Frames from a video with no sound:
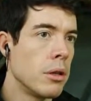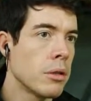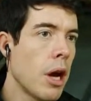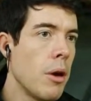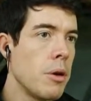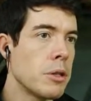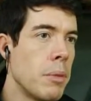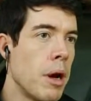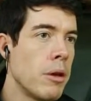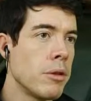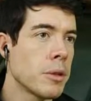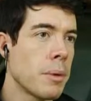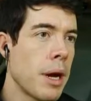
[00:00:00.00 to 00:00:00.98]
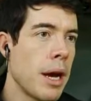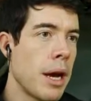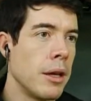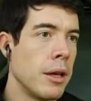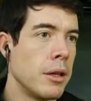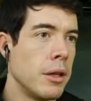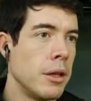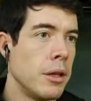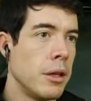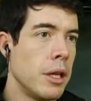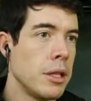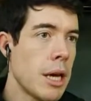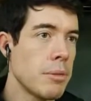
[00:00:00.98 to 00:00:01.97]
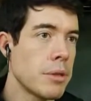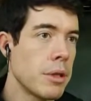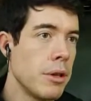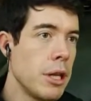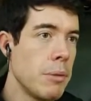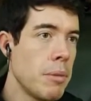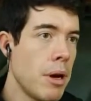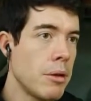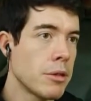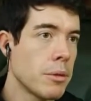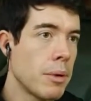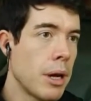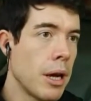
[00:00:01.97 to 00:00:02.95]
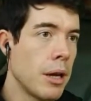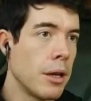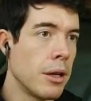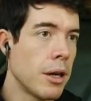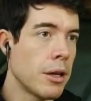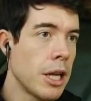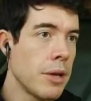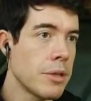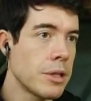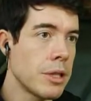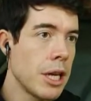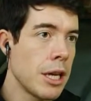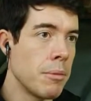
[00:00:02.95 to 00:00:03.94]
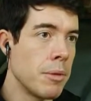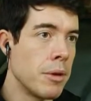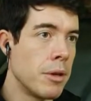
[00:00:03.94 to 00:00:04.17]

Oh, he's miles away. He's absolutely miles away. I can't even see him.